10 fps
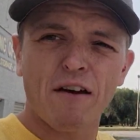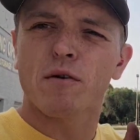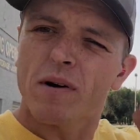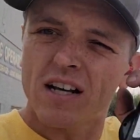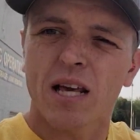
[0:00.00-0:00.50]
but
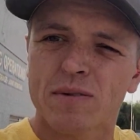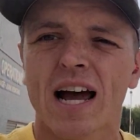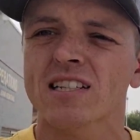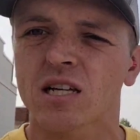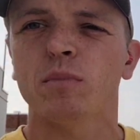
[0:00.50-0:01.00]
everybody
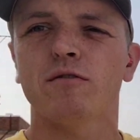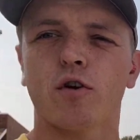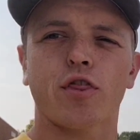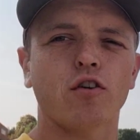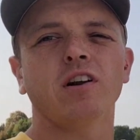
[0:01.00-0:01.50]
keeps asking
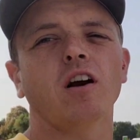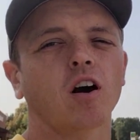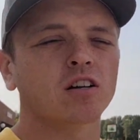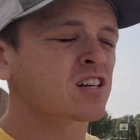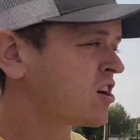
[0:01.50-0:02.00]
me for
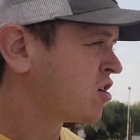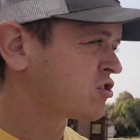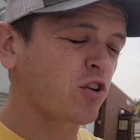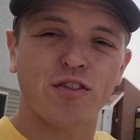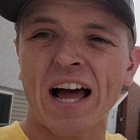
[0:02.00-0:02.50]
thirty yards,
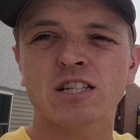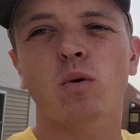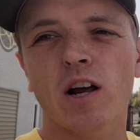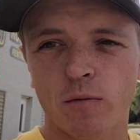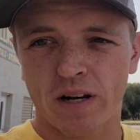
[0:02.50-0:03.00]
so
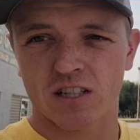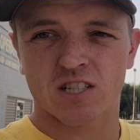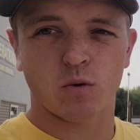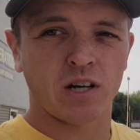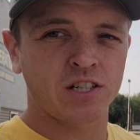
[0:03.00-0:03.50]
that's why you
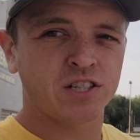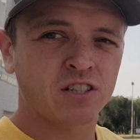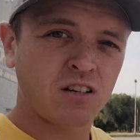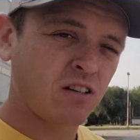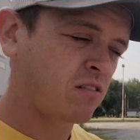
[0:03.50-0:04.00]
made the
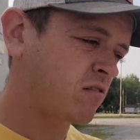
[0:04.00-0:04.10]
switch,